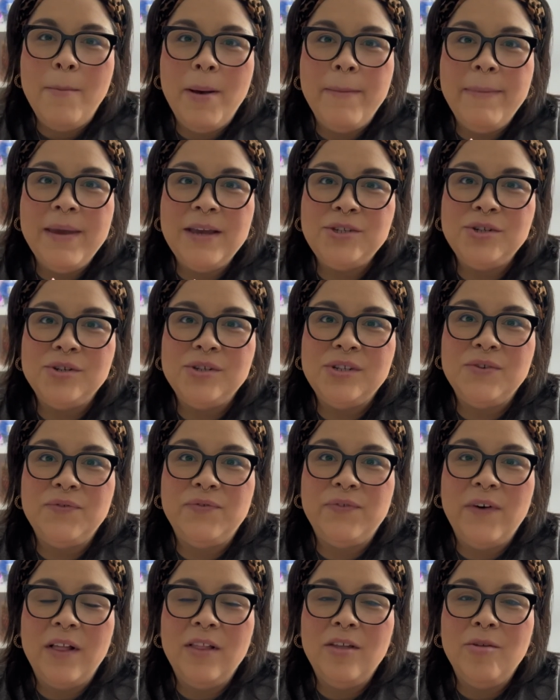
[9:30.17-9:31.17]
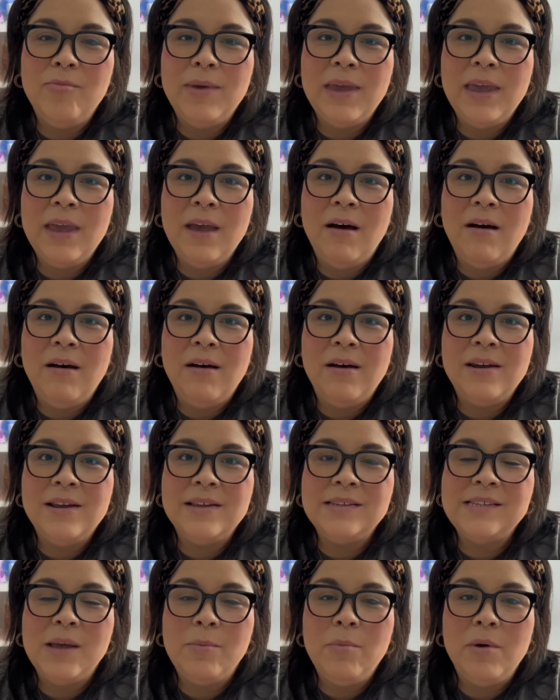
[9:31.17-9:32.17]
Make sure to follow me on
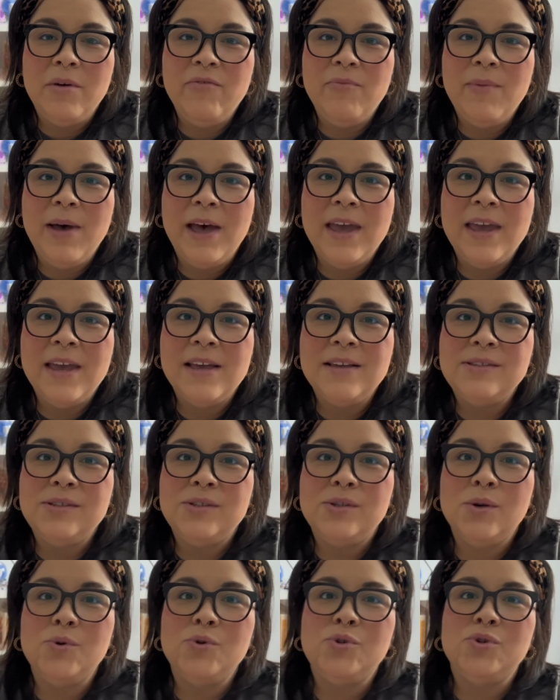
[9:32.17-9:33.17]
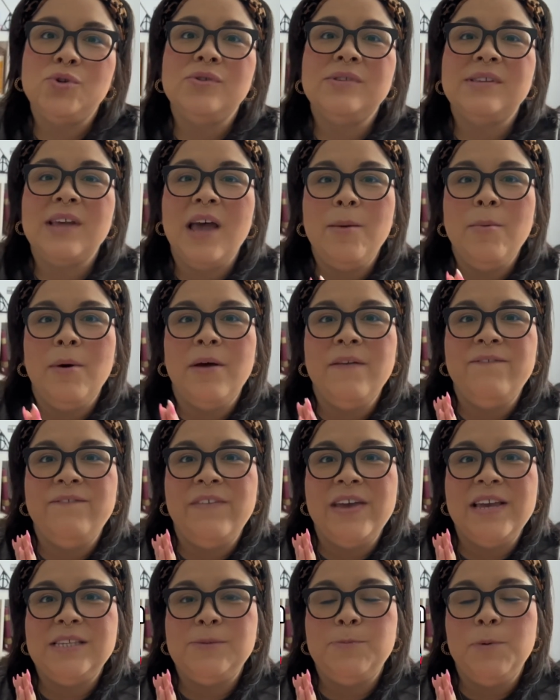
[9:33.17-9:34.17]
some of my socials. I'm on
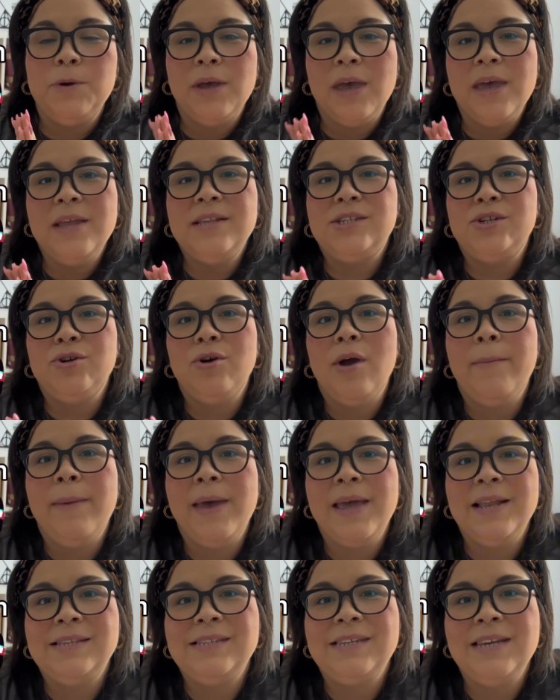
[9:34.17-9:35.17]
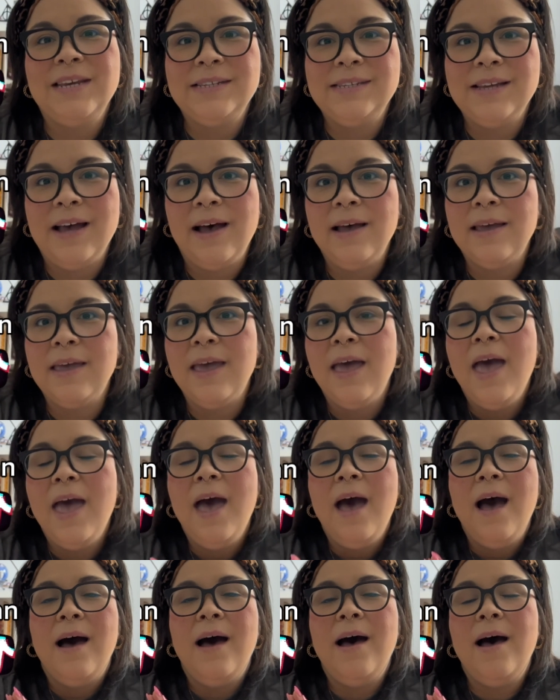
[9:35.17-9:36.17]
Facebook, Instagram, and TikTok.
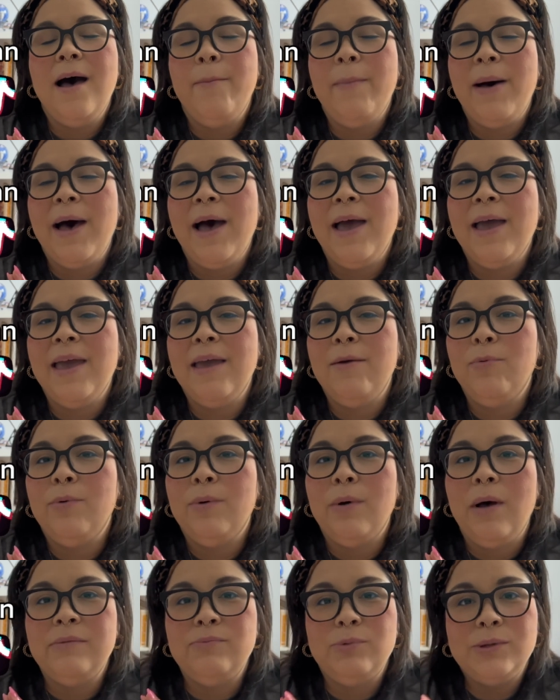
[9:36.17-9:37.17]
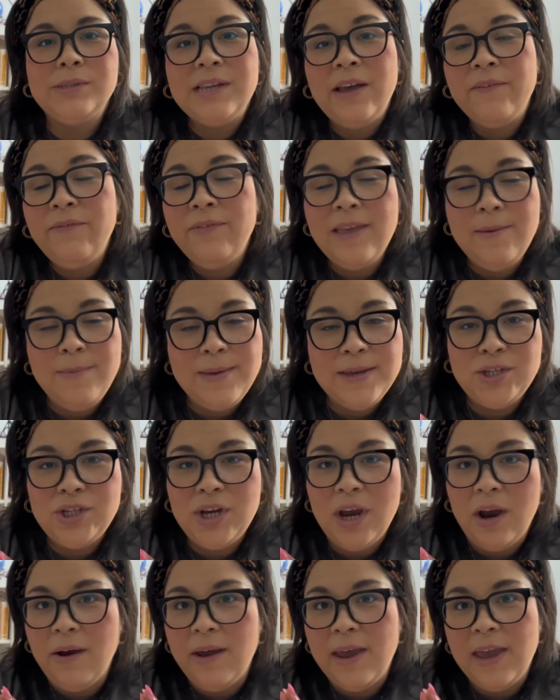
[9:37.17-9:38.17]
I will definitely be
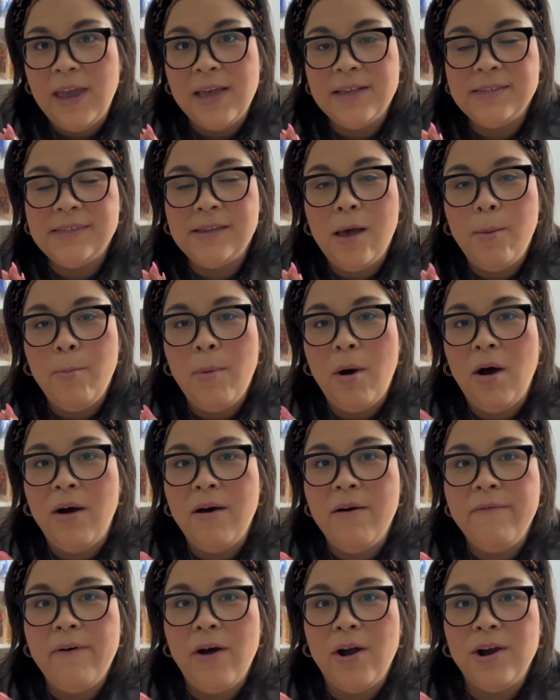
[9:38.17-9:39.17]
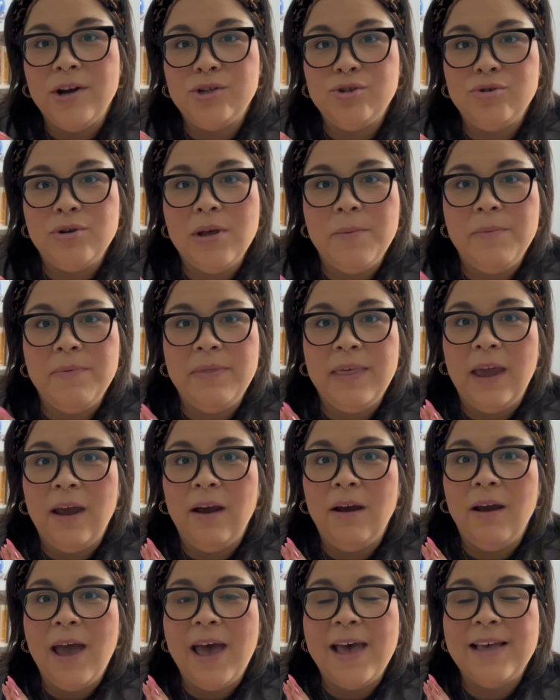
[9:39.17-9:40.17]
sharing some of our trip
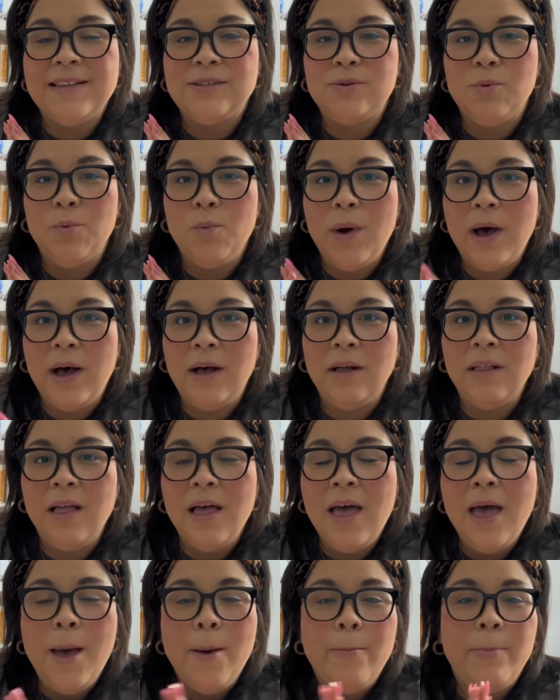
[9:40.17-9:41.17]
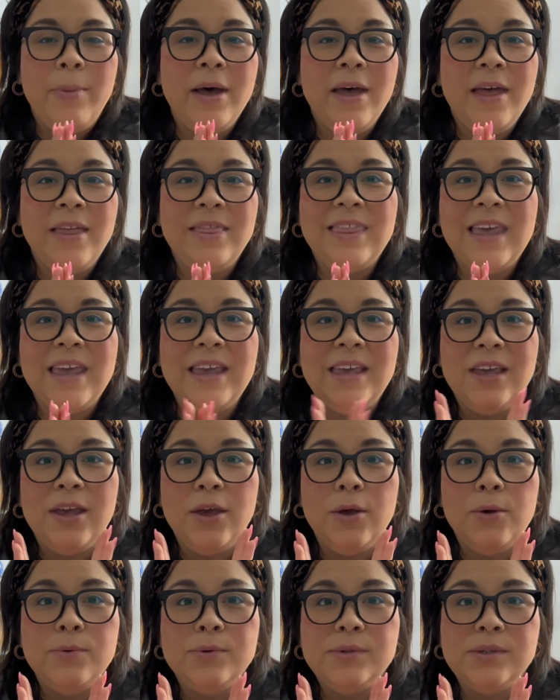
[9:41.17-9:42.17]
there as well. But thank
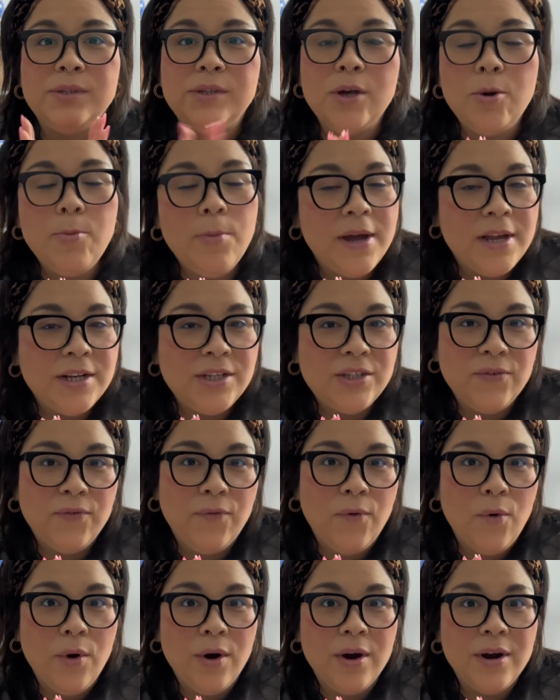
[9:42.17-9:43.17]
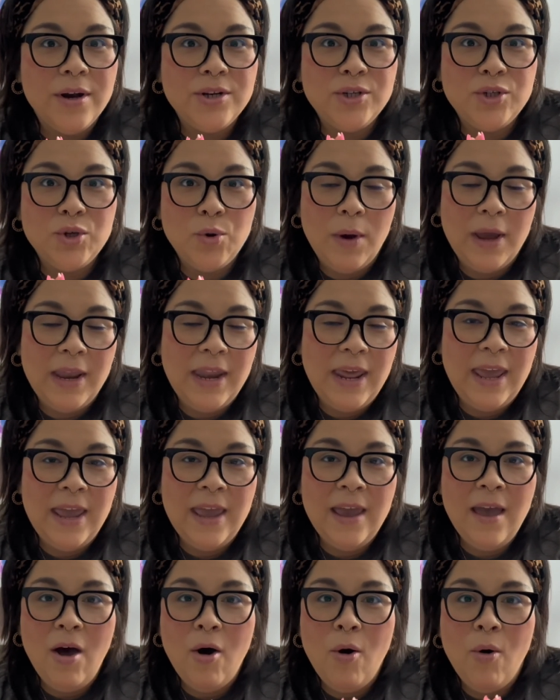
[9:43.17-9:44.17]
you so much for
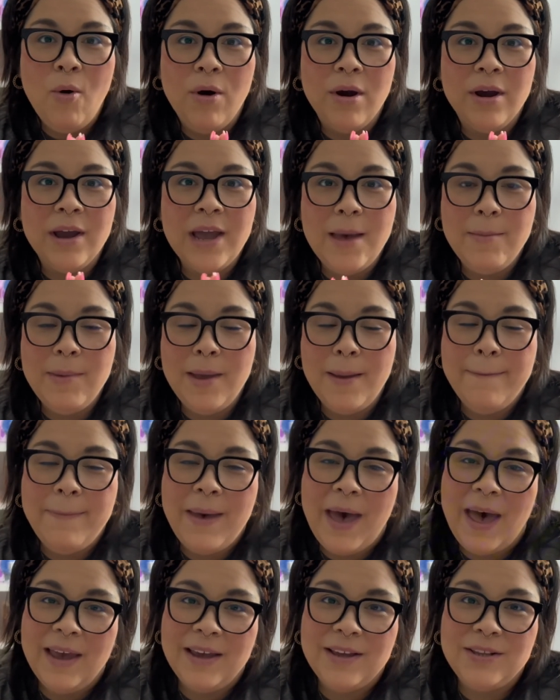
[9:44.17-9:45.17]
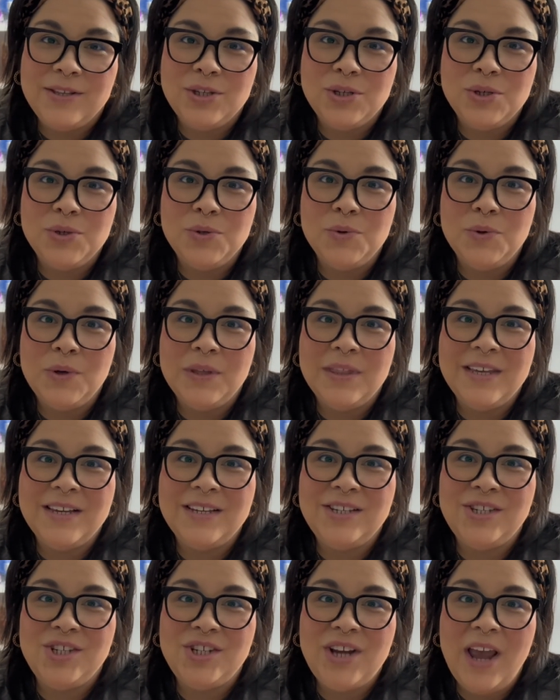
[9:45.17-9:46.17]
joining or coming back to
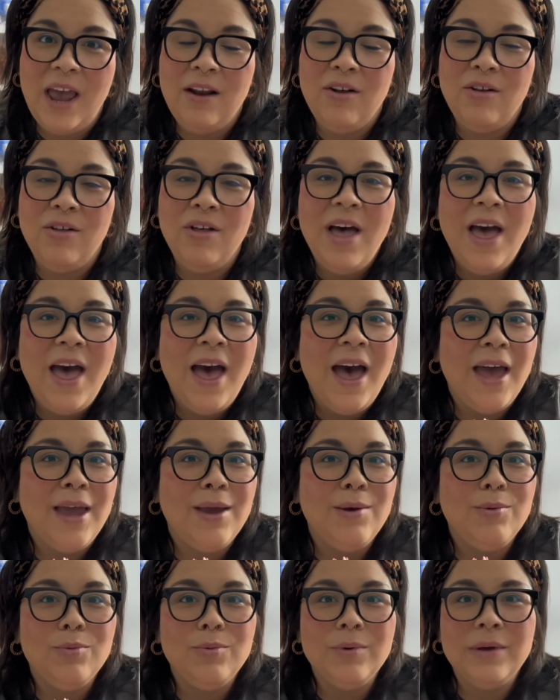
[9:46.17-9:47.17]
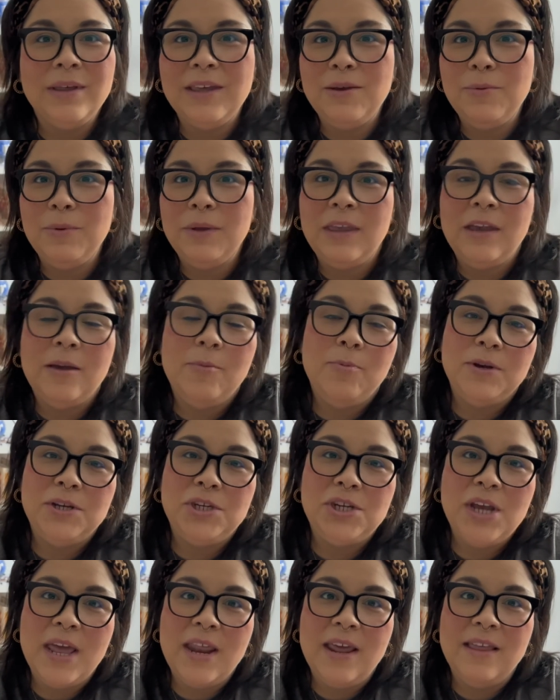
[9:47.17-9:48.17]
this channel. I really, really
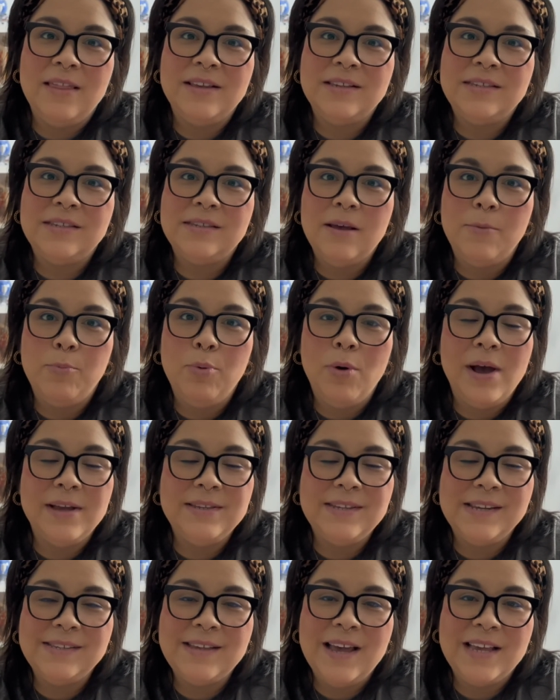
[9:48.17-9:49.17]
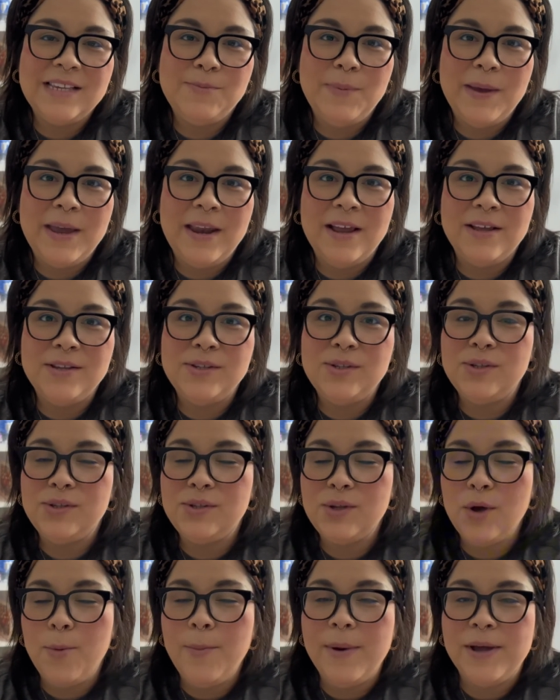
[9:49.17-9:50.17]
appreciate it. This process has been
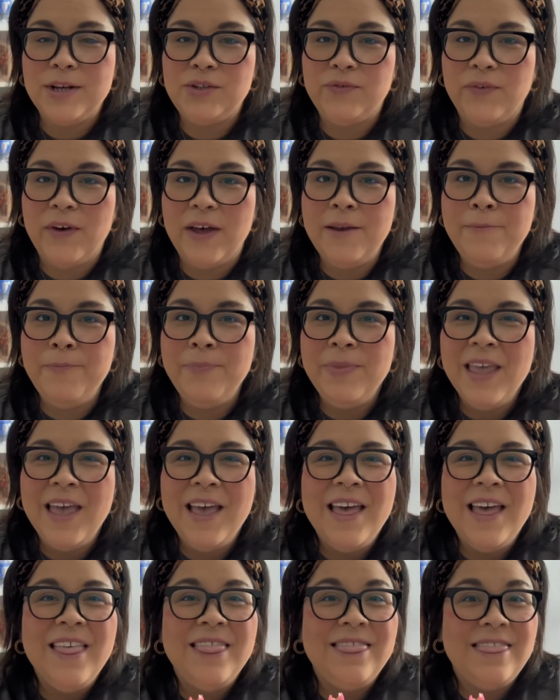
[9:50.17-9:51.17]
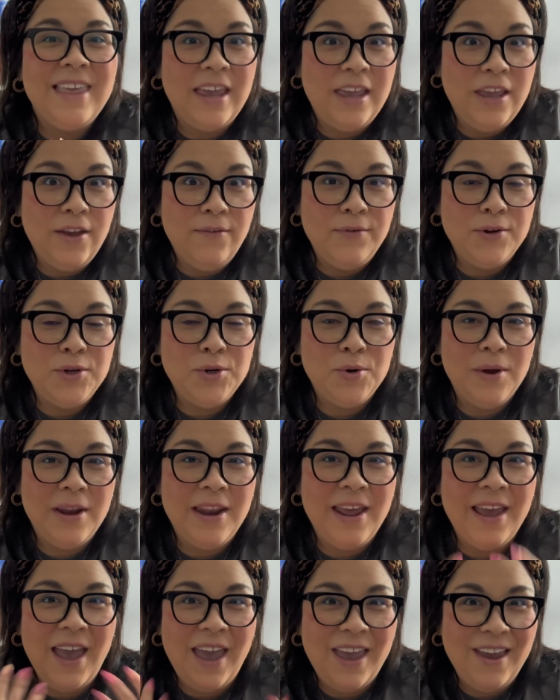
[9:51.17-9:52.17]
so much fun. Thank you for
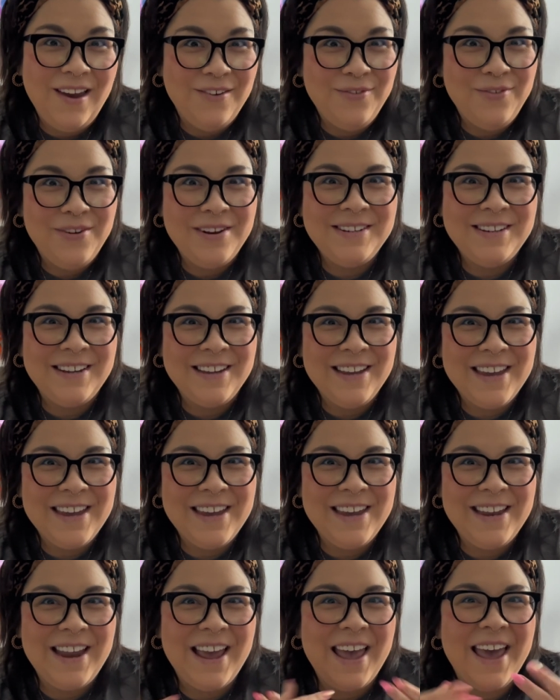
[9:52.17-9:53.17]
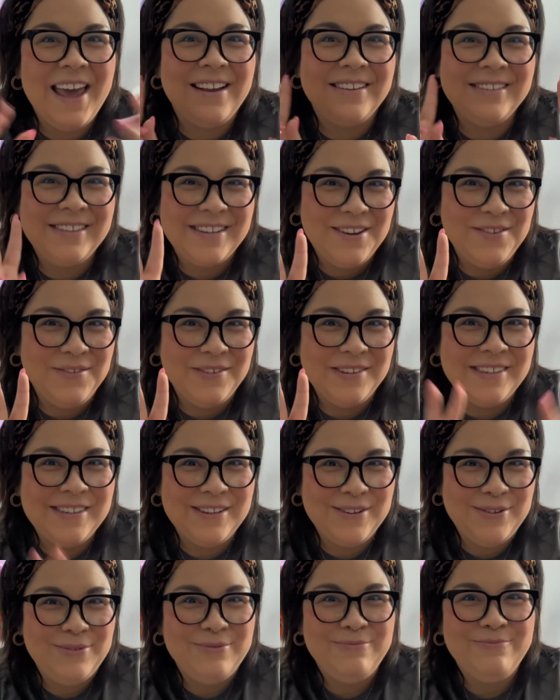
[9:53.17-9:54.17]
joining. Your friend Duncan, and I'll see you real
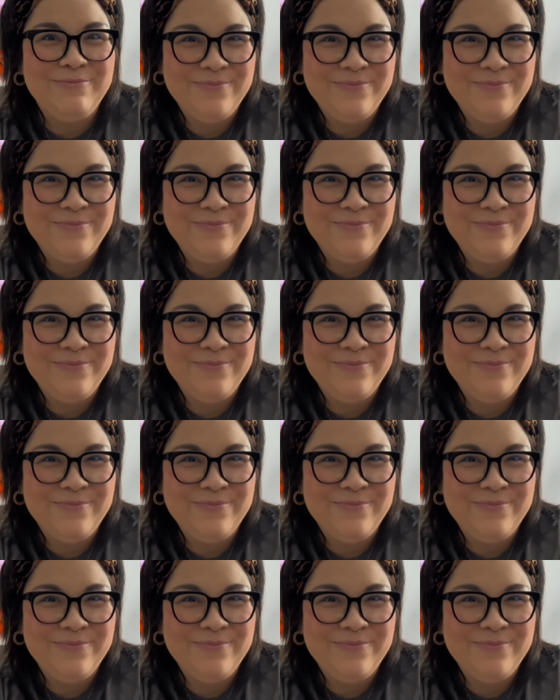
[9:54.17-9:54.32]
soon.